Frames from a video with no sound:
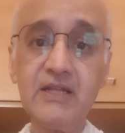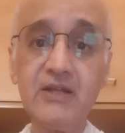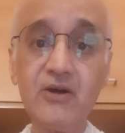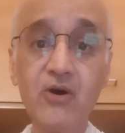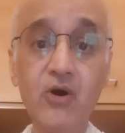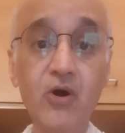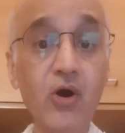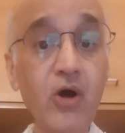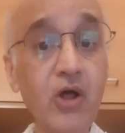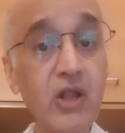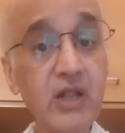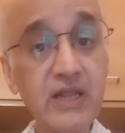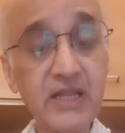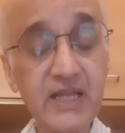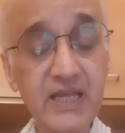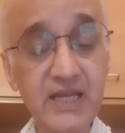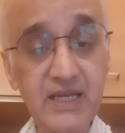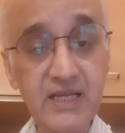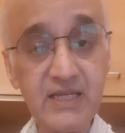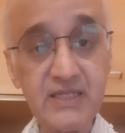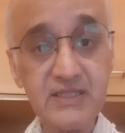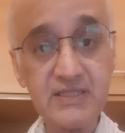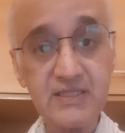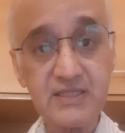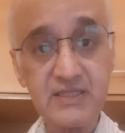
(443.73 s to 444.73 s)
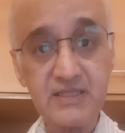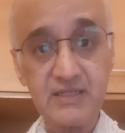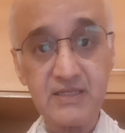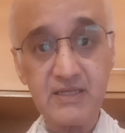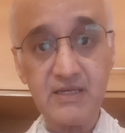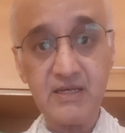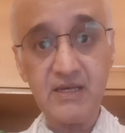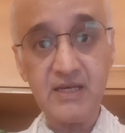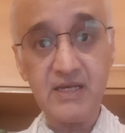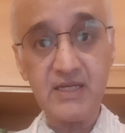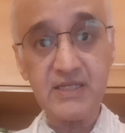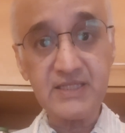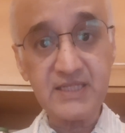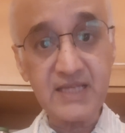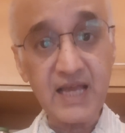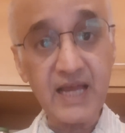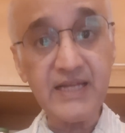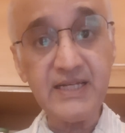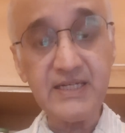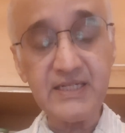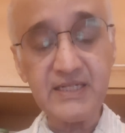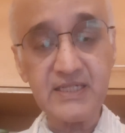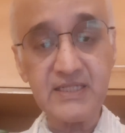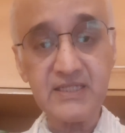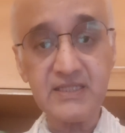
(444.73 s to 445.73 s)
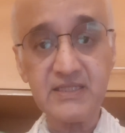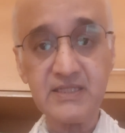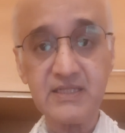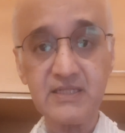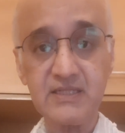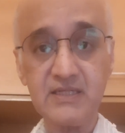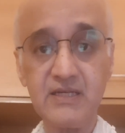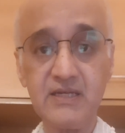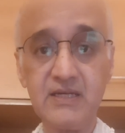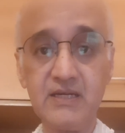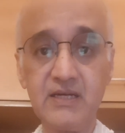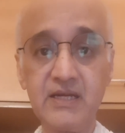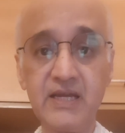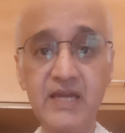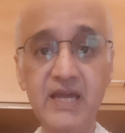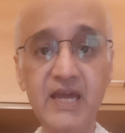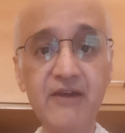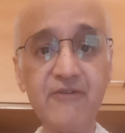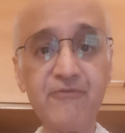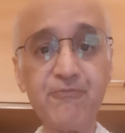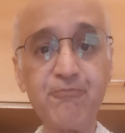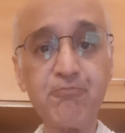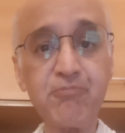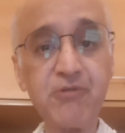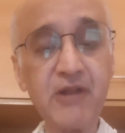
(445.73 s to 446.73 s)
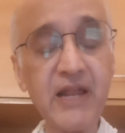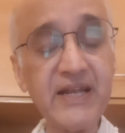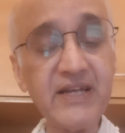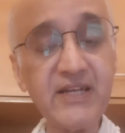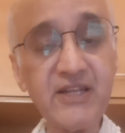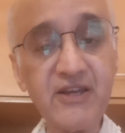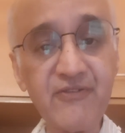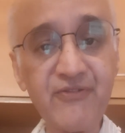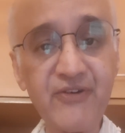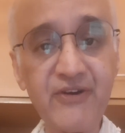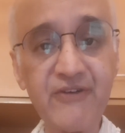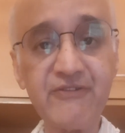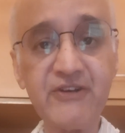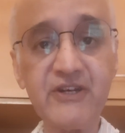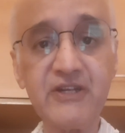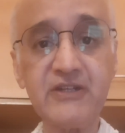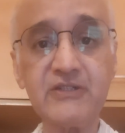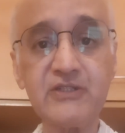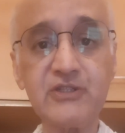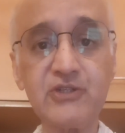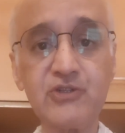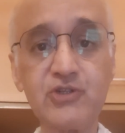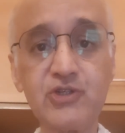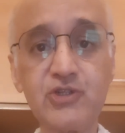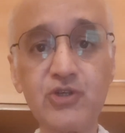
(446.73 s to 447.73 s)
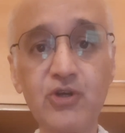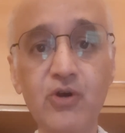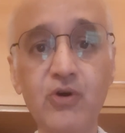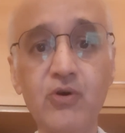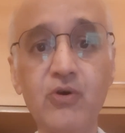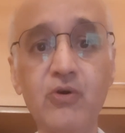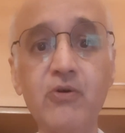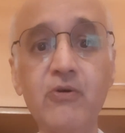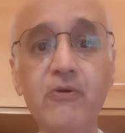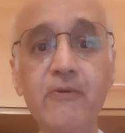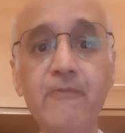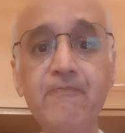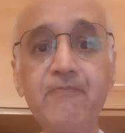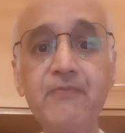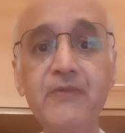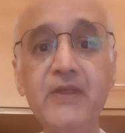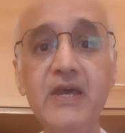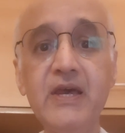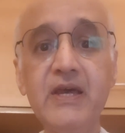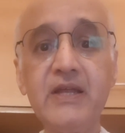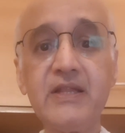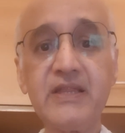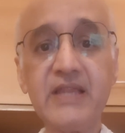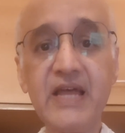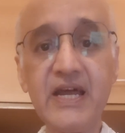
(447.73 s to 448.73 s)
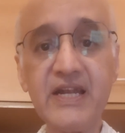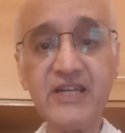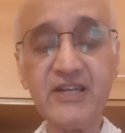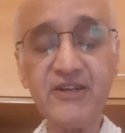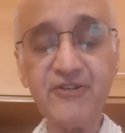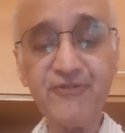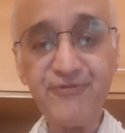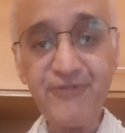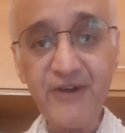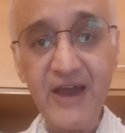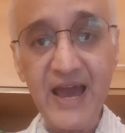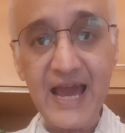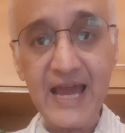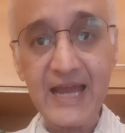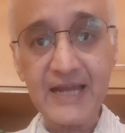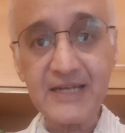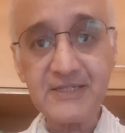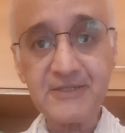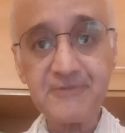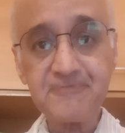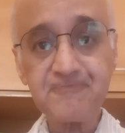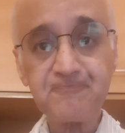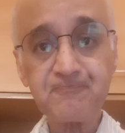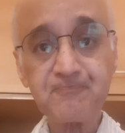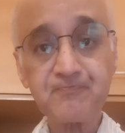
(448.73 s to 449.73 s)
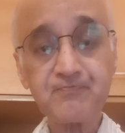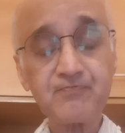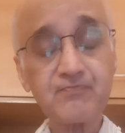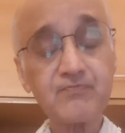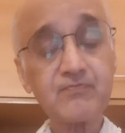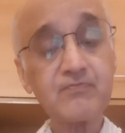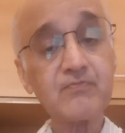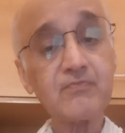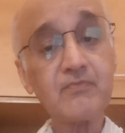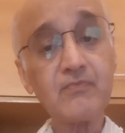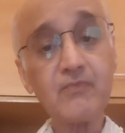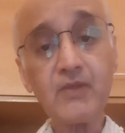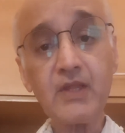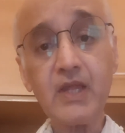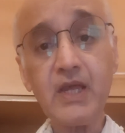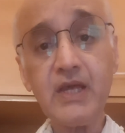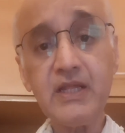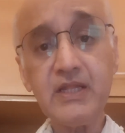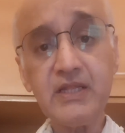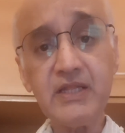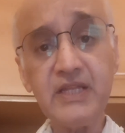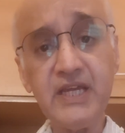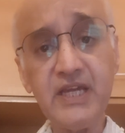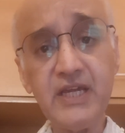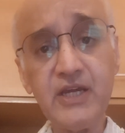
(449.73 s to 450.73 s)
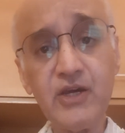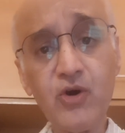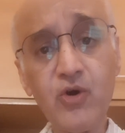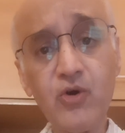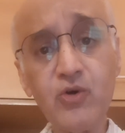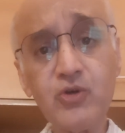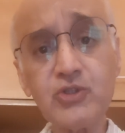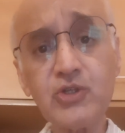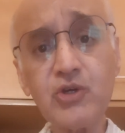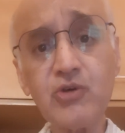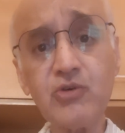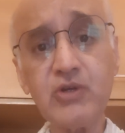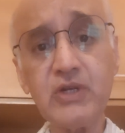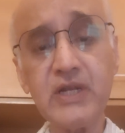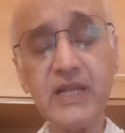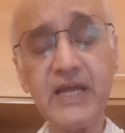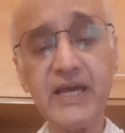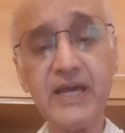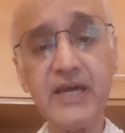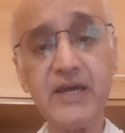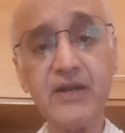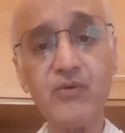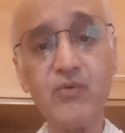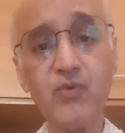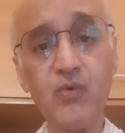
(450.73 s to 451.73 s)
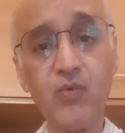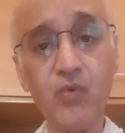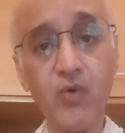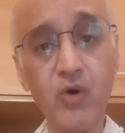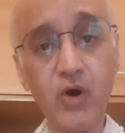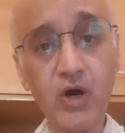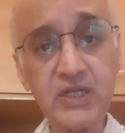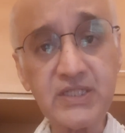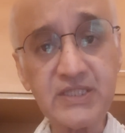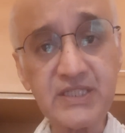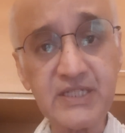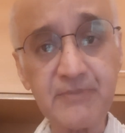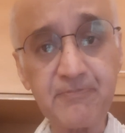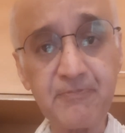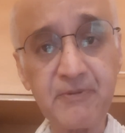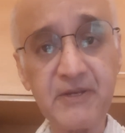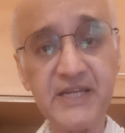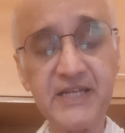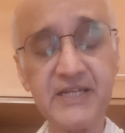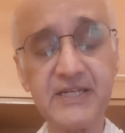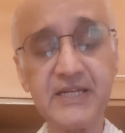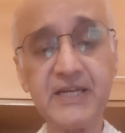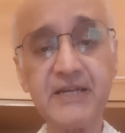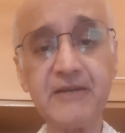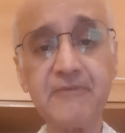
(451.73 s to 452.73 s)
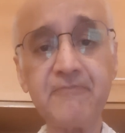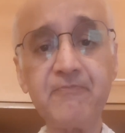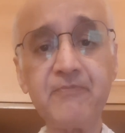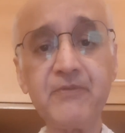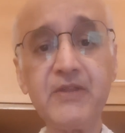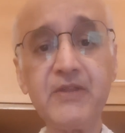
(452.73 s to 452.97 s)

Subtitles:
all these scientists gave plenty of evidence to show that in fact the ozone layer was depleting.